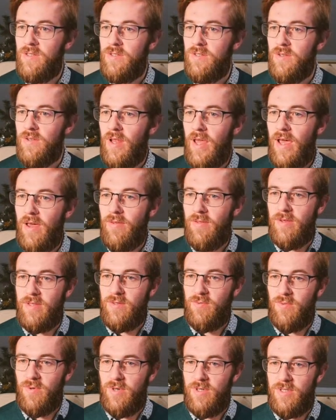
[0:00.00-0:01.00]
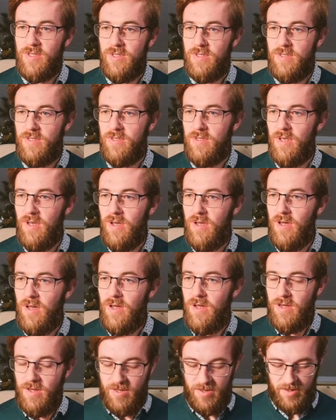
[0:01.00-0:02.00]
So now this works. It's
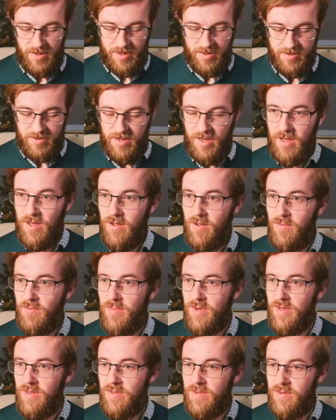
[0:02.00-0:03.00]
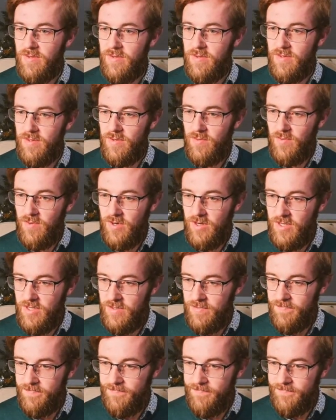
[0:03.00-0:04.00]
ugly as hell, but it works.